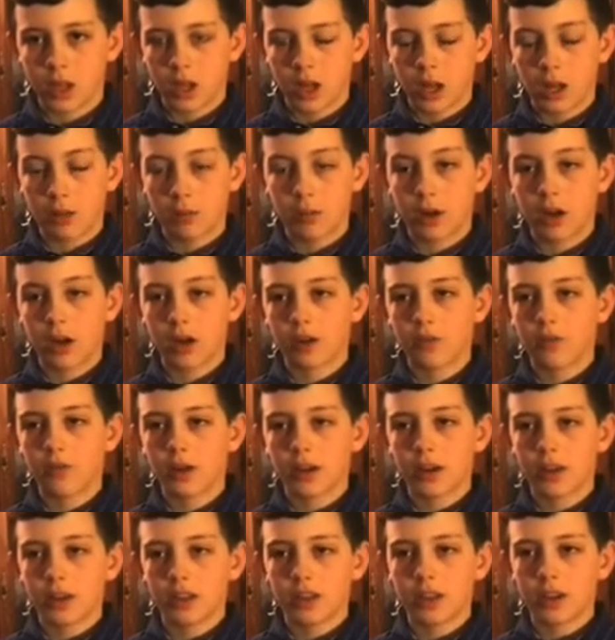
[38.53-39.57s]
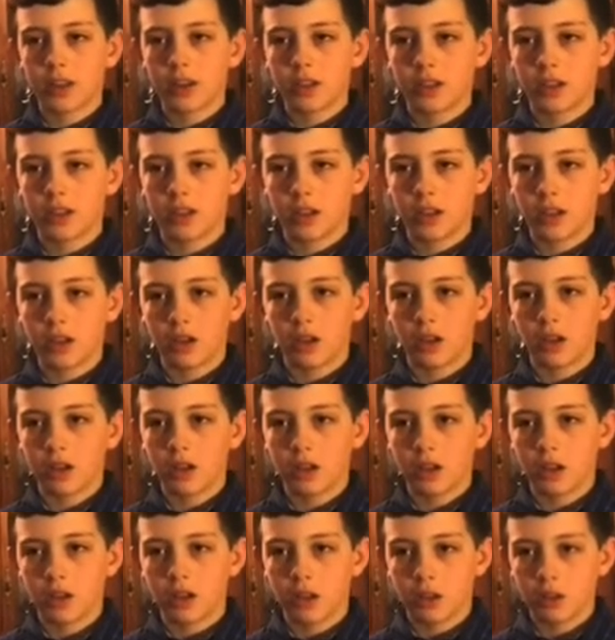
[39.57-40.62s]
I modified the idea
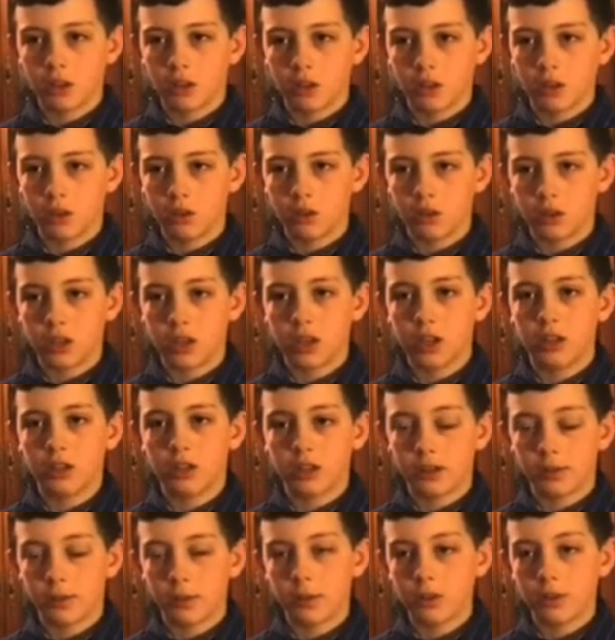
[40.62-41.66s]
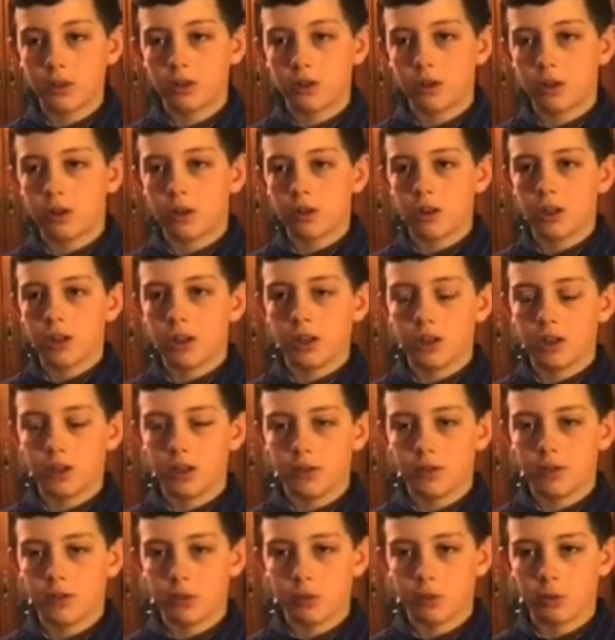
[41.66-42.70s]
using a different drone and a
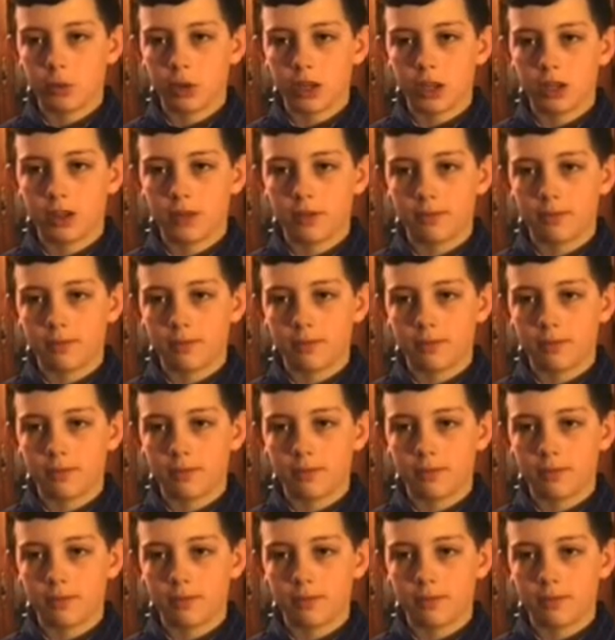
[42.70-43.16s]
different weight.